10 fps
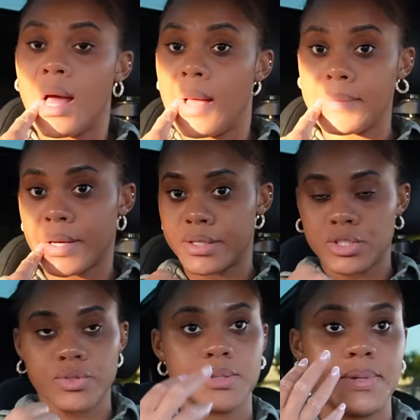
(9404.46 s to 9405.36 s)
i'm not gonna
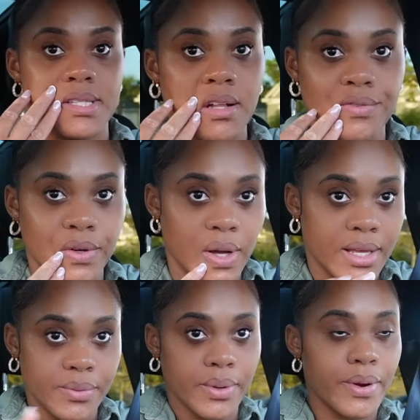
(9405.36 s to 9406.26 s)
stress myself out
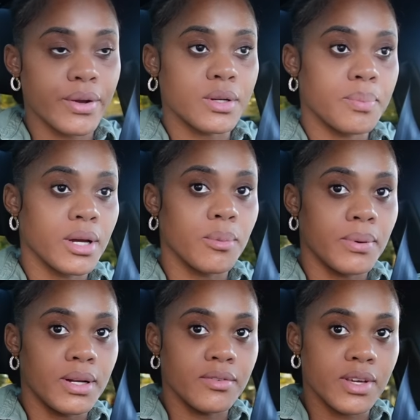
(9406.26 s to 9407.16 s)
anyway we're gonna pick up
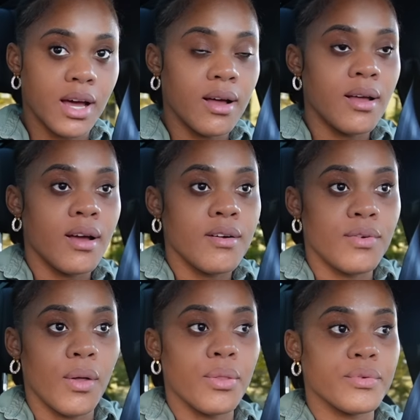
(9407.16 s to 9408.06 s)
olivia
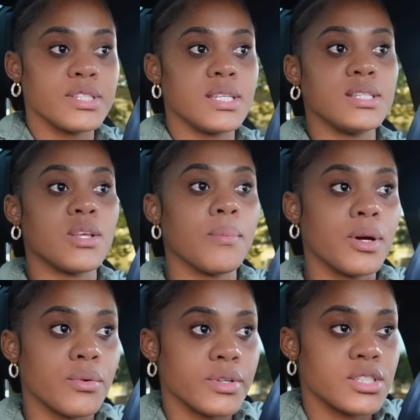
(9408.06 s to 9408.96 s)
found the receipt so i'm
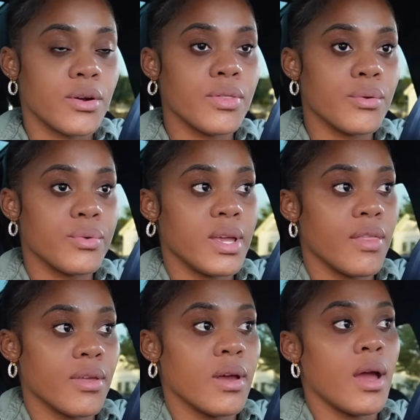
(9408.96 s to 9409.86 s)
gonna return the
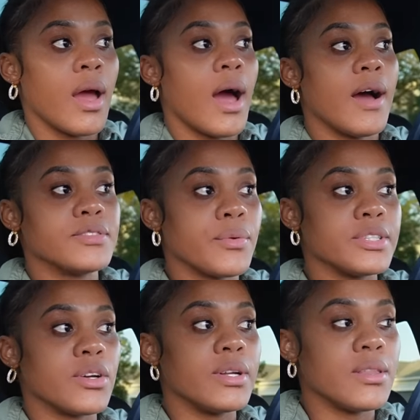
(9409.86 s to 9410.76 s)
wreath after
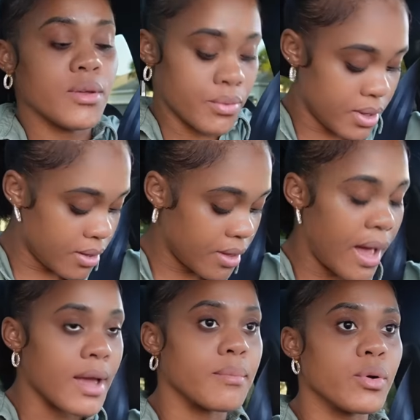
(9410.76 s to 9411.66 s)
returning the wreath
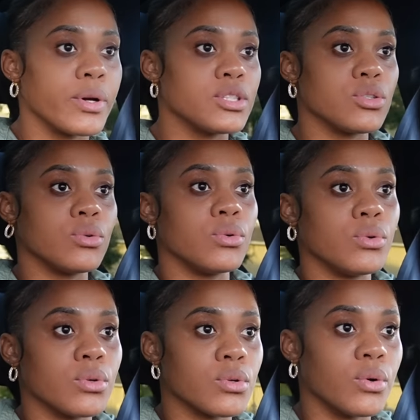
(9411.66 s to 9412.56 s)
i am going to
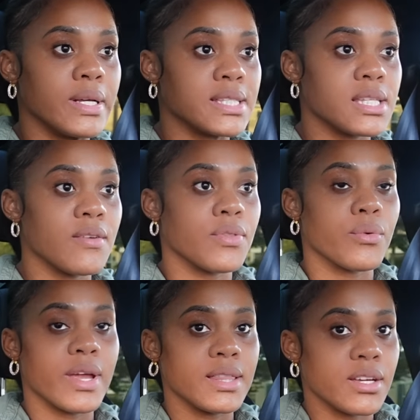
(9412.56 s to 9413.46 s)
go and see if the
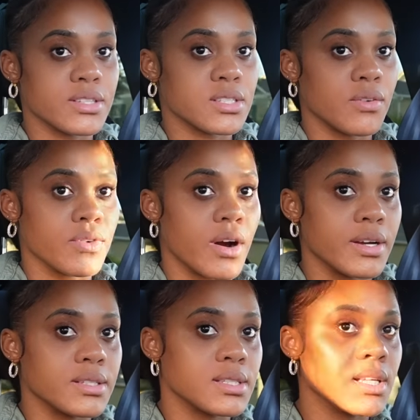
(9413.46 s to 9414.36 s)
reindeer stuff
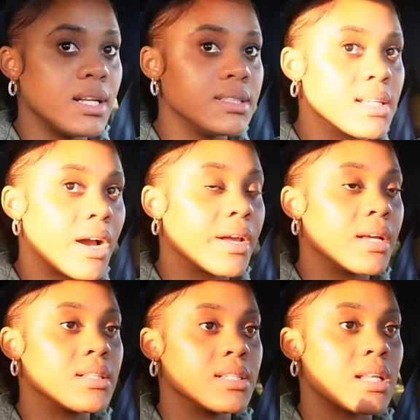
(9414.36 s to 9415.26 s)
are still in
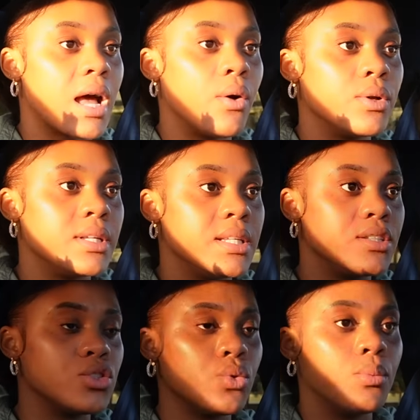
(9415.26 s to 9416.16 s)
target because i only
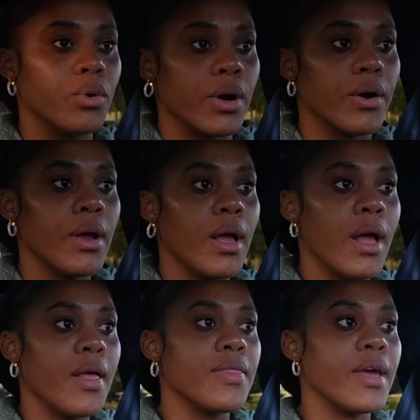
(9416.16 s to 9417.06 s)
need two more
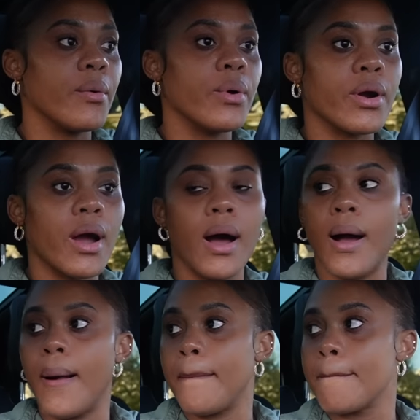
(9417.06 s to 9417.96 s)
they were
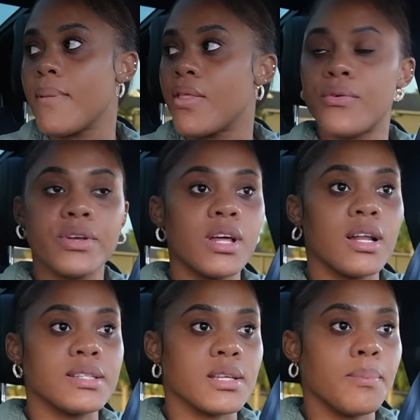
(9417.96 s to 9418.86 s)
um, three
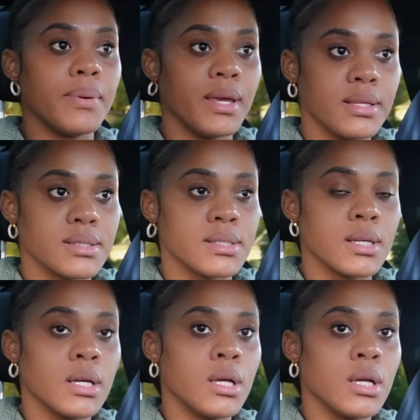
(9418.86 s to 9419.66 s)
dollars a piece